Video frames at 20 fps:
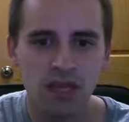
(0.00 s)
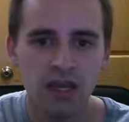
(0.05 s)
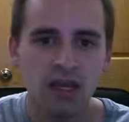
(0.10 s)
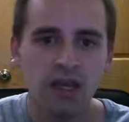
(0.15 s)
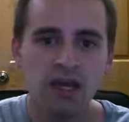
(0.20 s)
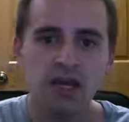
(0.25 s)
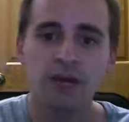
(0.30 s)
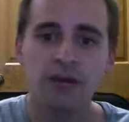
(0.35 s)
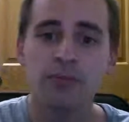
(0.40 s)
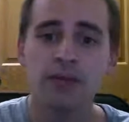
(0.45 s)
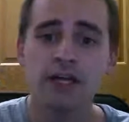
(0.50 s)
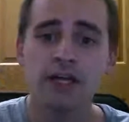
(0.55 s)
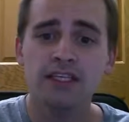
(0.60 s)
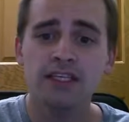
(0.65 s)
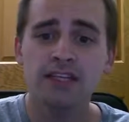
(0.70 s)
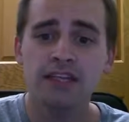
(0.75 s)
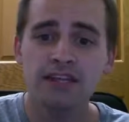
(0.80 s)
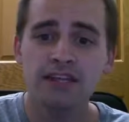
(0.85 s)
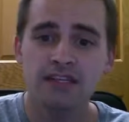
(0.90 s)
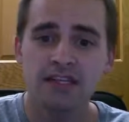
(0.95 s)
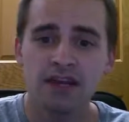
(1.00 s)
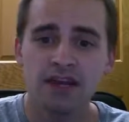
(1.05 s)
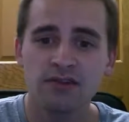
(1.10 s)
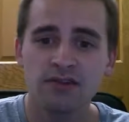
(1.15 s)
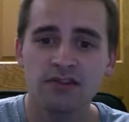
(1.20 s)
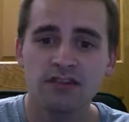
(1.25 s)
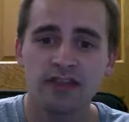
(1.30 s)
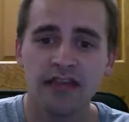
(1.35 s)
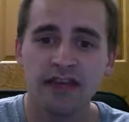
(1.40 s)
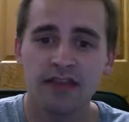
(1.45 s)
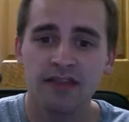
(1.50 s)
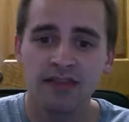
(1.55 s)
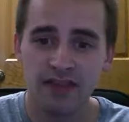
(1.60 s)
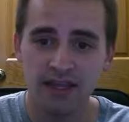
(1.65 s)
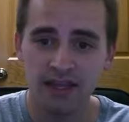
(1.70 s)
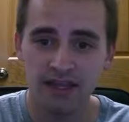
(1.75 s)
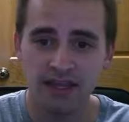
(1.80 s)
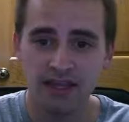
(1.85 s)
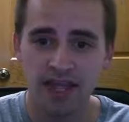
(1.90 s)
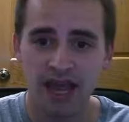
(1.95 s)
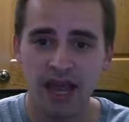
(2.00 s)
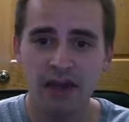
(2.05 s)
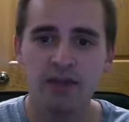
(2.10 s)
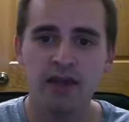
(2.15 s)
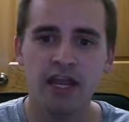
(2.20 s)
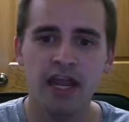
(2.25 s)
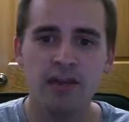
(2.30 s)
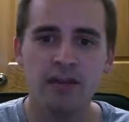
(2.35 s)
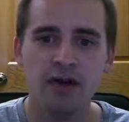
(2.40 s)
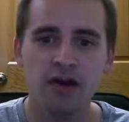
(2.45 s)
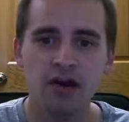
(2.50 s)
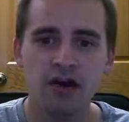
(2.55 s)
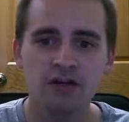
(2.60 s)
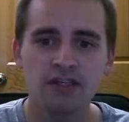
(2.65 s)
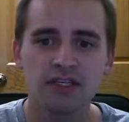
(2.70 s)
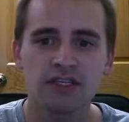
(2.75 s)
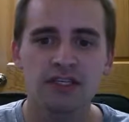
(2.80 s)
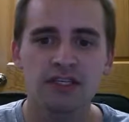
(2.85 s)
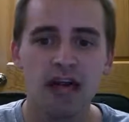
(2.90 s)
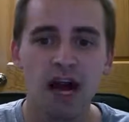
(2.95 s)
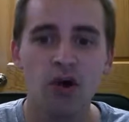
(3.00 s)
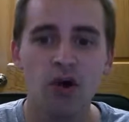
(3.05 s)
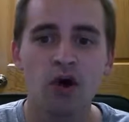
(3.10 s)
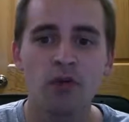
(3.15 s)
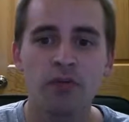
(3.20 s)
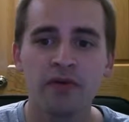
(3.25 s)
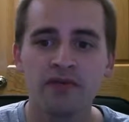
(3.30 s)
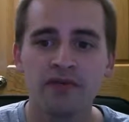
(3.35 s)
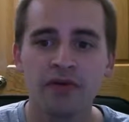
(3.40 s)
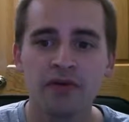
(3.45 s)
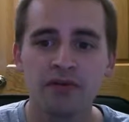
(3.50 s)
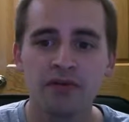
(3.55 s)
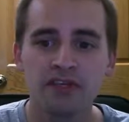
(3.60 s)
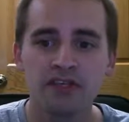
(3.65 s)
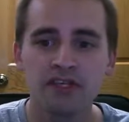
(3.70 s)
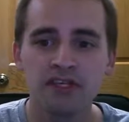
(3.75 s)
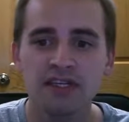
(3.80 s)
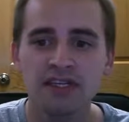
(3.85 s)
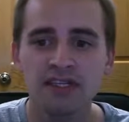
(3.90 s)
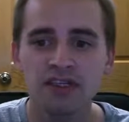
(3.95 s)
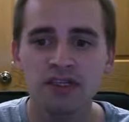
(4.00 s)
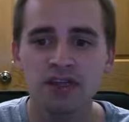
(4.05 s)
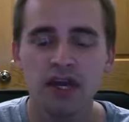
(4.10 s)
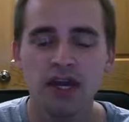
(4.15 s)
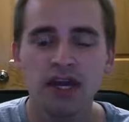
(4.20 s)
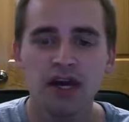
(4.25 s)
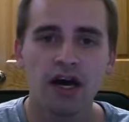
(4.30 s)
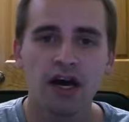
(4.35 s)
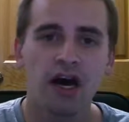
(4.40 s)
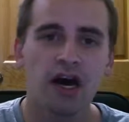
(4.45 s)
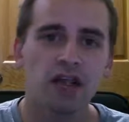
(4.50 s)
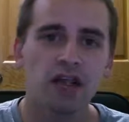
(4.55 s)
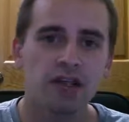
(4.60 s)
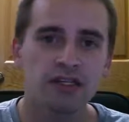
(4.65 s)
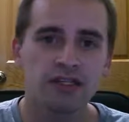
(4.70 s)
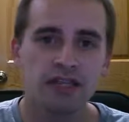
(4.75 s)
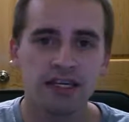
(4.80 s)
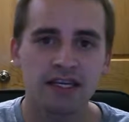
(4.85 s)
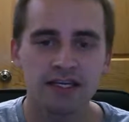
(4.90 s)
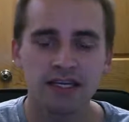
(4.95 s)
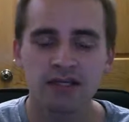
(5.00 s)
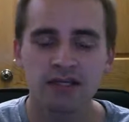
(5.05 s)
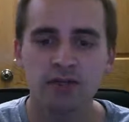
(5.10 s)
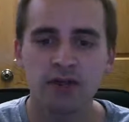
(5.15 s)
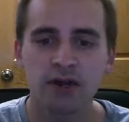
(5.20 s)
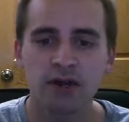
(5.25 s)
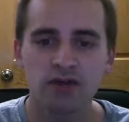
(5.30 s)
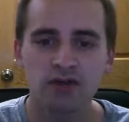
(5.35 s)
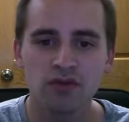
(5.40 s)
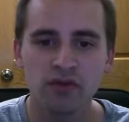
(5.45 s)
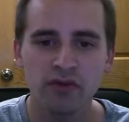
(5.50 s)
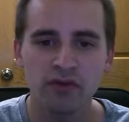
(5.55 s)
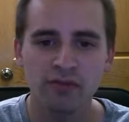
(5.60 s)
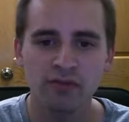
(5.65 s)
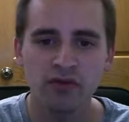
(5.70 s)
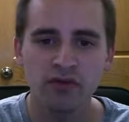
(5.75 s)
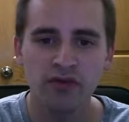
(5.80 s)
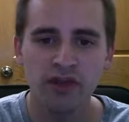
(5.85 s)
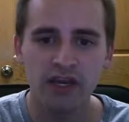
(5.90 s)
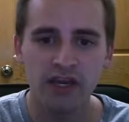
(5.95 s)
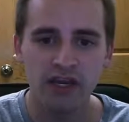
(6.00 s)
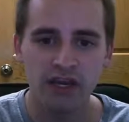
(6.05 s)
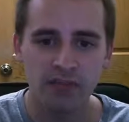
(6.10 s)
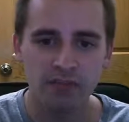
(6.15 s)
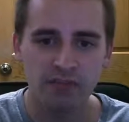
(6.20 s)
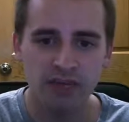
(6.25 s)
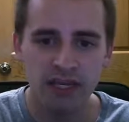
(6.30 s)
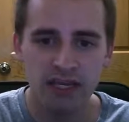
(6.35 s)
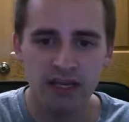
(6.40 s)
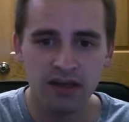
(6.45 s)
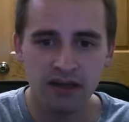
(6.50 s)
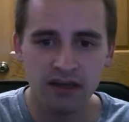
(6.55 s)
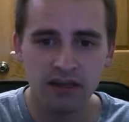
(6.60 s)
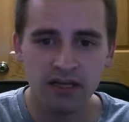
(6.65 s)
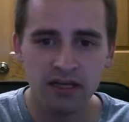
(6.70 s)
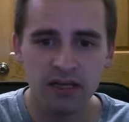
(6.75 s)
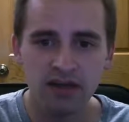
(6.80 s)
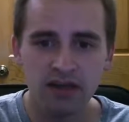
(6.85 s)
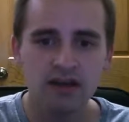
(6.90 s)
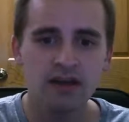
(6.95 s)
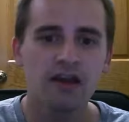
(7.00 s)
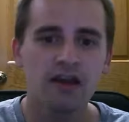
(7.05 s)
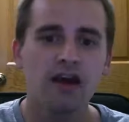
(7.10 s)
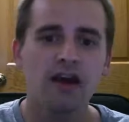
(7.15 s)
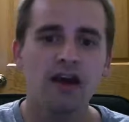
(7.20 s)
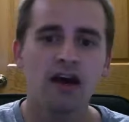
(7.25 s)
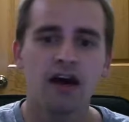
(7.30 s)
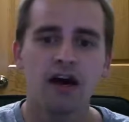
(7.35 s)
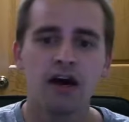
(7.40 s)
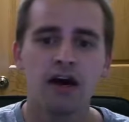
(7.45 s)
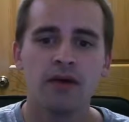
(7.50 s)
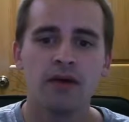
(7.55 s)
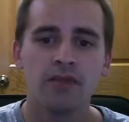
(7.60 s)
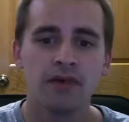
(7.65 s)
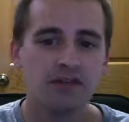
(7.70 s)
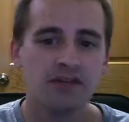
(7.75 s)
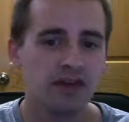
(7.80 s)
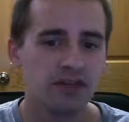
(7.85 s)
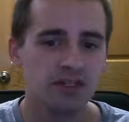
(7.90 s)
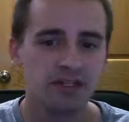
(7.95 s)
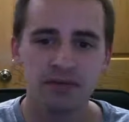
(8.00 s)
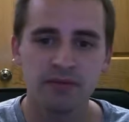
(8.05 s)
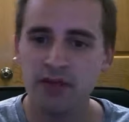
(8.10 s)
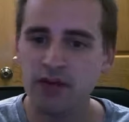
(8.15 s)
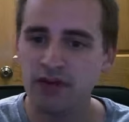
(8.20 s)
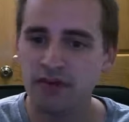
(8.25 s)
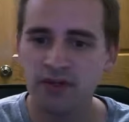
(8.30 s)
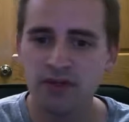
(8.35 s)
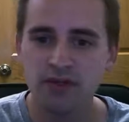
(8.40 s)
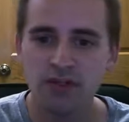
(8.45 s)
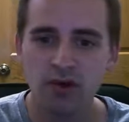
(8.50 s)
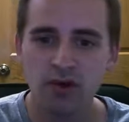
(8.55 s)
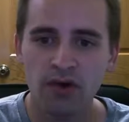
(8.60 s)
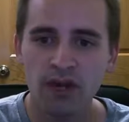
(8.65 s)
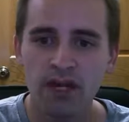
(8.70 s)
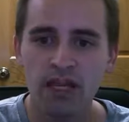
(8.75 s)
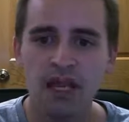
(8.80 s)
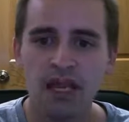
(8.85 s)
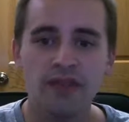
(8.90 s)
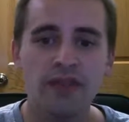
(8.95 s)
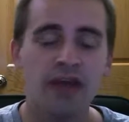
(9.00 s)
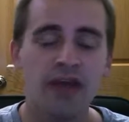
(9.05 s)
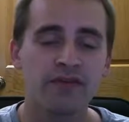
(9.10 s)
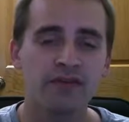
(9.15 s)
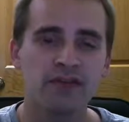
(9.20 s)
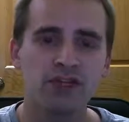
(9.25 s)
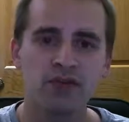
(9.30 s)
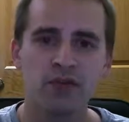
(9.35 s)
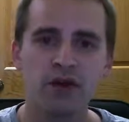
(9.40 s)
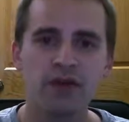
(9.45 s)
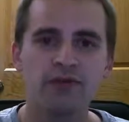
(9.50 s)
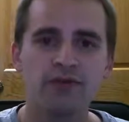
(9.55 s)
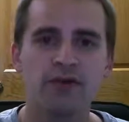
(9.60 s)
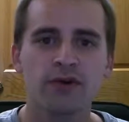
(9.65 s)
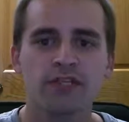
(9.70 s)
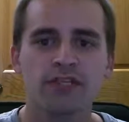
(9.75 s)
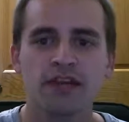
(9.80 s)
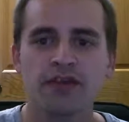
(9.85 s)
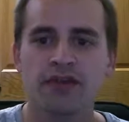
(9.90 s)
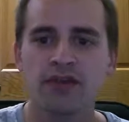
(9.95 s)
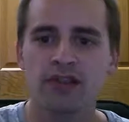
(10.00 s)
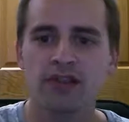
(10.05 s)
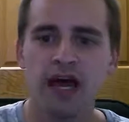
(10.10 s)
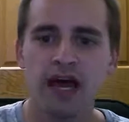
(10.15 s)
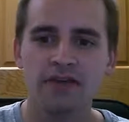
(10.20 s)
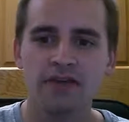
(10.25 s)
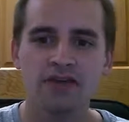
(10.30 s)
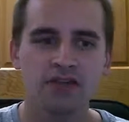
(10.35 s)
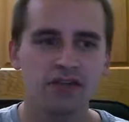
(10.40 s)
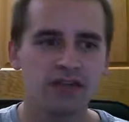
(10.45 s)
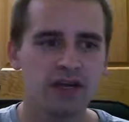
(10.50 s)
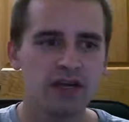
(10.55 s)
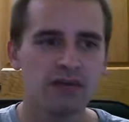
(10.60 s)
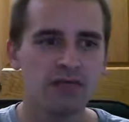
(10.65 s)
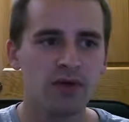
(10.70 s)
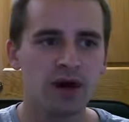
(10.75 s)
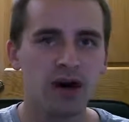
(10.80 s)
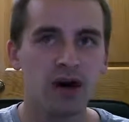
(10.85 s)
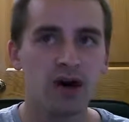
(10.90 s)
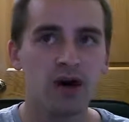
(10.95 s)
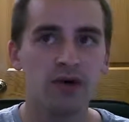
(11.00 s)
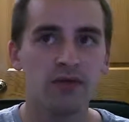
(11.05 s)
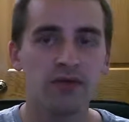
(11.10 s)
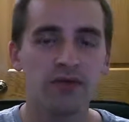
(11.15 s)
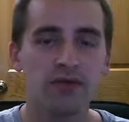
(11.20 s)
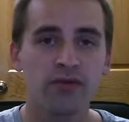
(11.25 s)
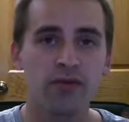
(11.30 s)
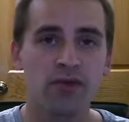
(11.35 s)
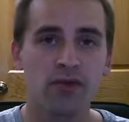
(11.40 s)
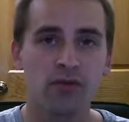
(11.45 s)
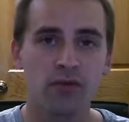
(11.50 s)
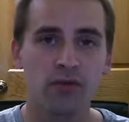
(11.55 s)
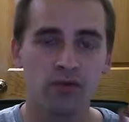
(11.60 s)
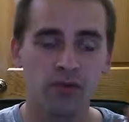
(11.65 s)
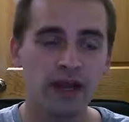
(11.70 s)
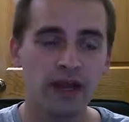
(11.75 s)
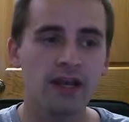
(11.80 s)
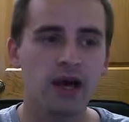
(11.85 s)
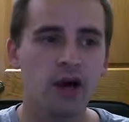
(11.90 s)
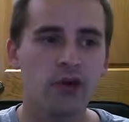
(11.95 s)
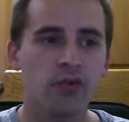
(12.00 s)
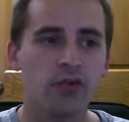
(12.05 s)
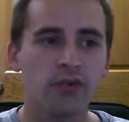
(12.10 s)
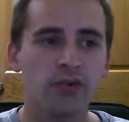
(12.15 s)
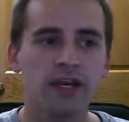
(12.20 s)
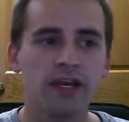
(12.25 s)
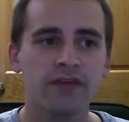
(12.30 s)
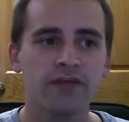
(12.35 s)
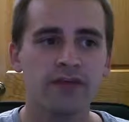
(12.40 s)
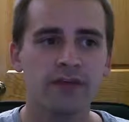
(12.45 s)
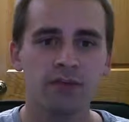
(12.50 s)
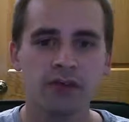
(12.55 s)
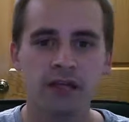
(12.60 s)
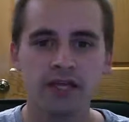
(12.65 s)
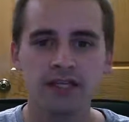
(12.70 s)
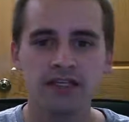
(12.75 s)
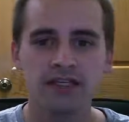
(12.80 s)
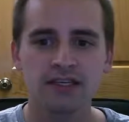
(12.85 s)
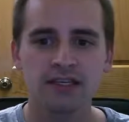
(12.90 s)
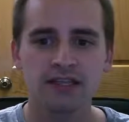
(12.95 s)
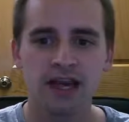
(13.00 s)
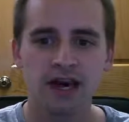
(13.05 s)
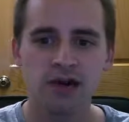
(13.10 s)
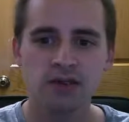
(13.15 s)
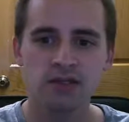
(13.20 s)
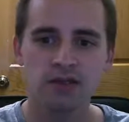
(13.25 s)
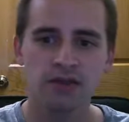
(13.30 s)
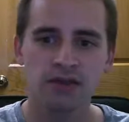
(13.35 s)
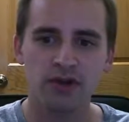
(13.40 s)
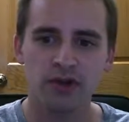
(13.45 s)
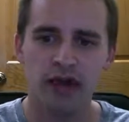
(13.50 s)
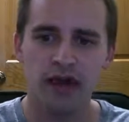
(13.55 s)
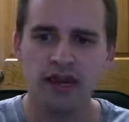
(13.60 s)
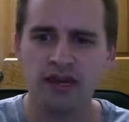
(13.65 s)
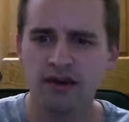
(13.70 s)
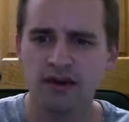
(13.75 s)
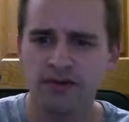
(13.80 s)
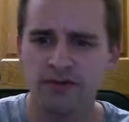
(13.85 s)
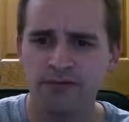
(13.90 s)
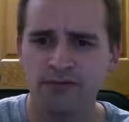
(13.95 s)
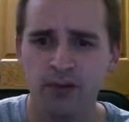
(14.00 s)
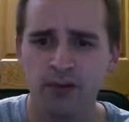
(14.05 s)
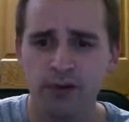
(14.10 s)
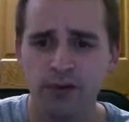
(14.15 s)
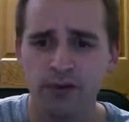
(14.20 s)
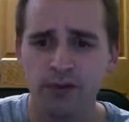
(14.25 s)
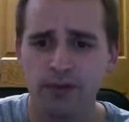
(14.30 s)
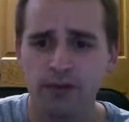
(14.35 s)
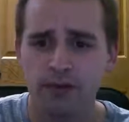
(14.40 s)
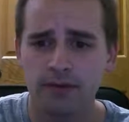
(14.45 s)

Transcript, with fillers: Complexity has announced that the Gamma Gamer House is now open for business. Uh, looks like six players will be moving in immediately. Um, they've done some interviews already, and they have a 24 7 live stream of right now three different places in the house, but they're adding a fourth,